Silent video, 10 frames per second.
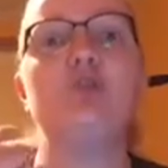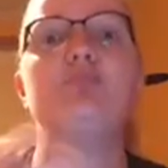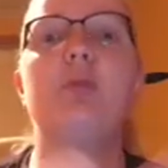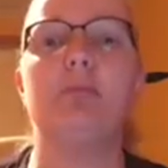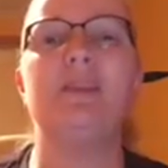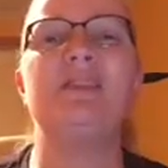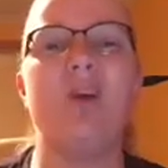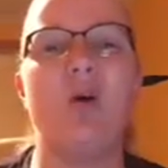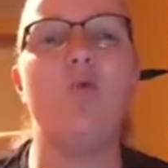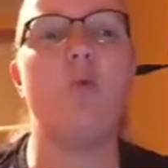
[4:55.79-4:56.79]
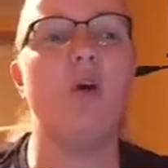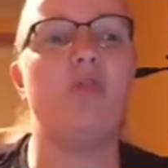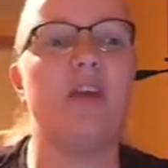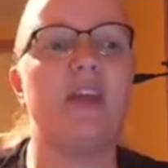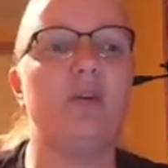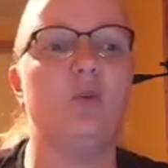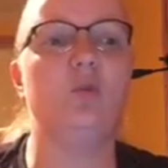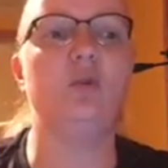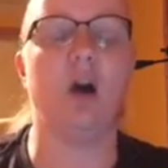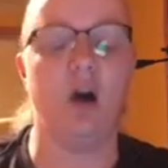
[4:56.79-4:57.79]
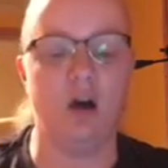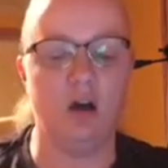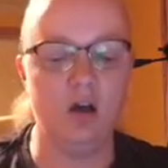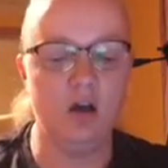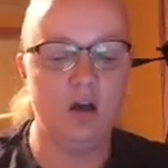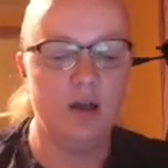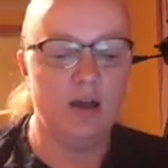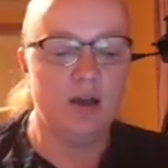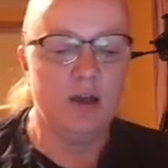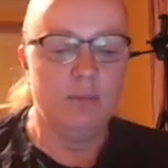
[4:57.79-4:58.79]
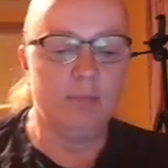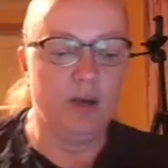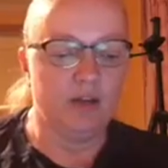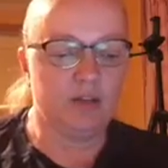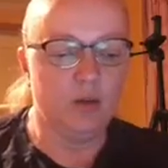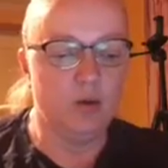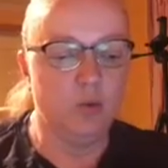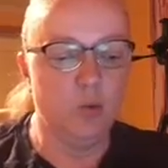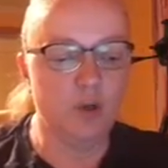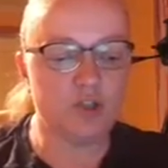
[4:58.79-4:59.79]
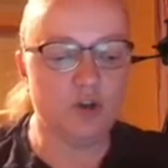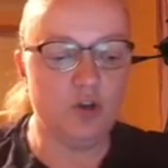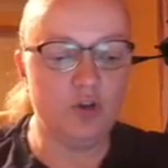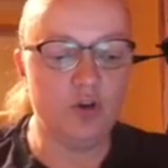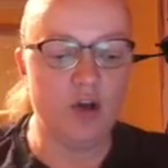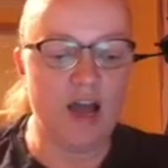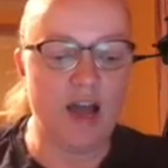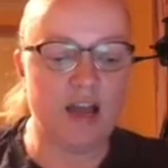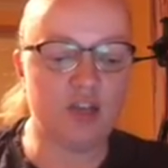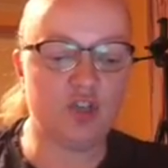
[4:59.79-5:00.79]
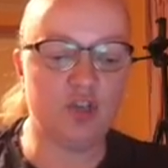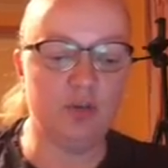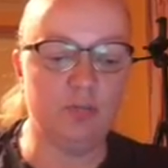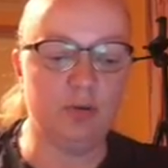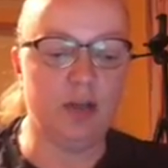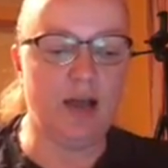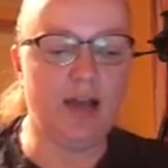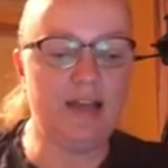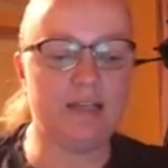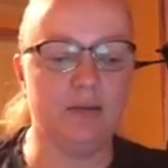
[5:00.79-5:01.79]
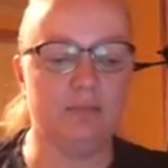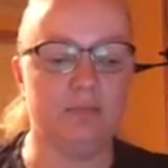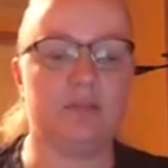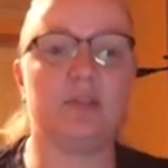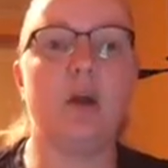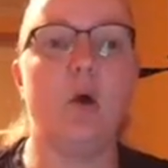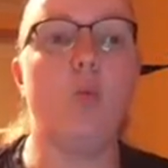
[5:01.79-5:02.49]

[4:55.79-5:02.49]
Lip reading: You probably know what they all are. But what are your actionable items?